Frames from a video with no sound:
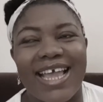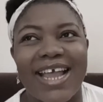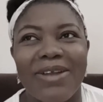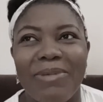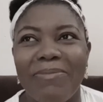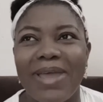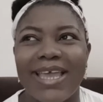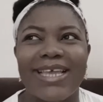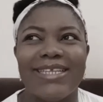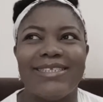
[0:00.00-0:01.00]
I can remember
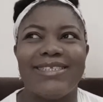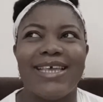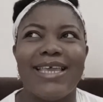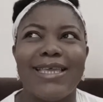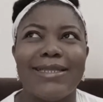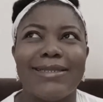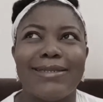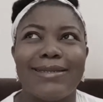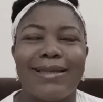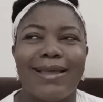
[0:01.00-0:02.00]
again
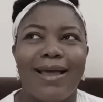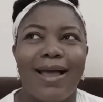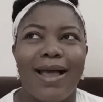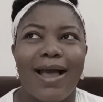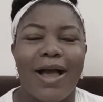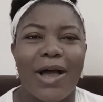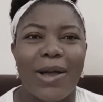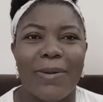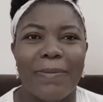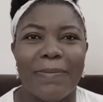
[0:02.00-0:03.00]
saying
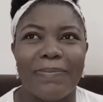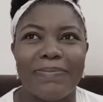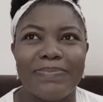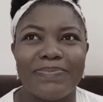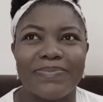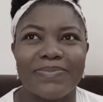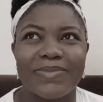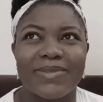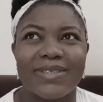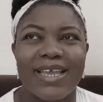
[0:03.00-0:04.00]
that
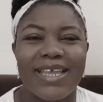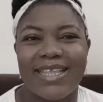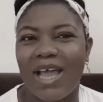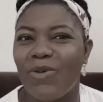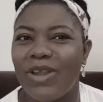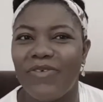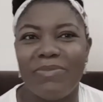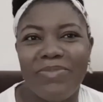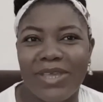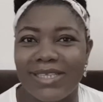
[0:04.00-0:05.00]
I will
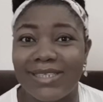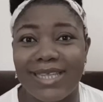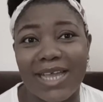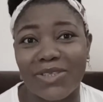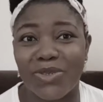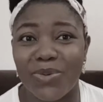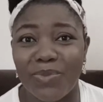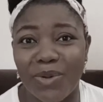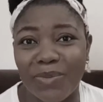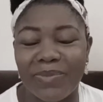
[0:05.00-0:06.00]
never be a
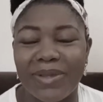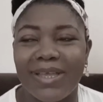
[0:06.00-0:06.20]
stay-at-home mom.